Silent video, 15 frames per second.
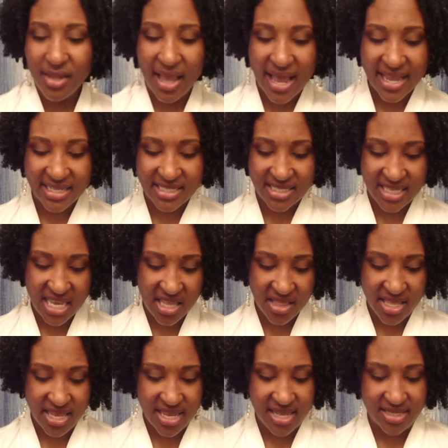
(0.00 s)
I see
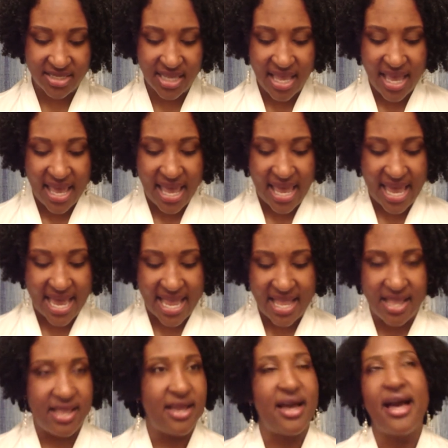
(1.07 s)
this,
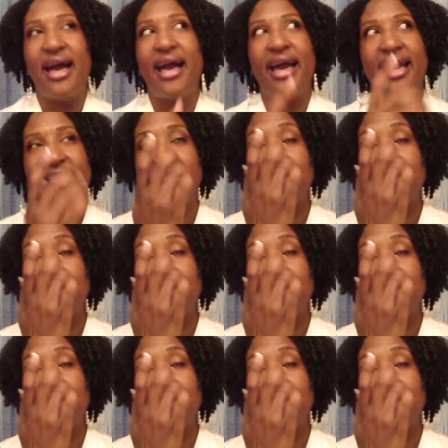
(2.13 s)
And I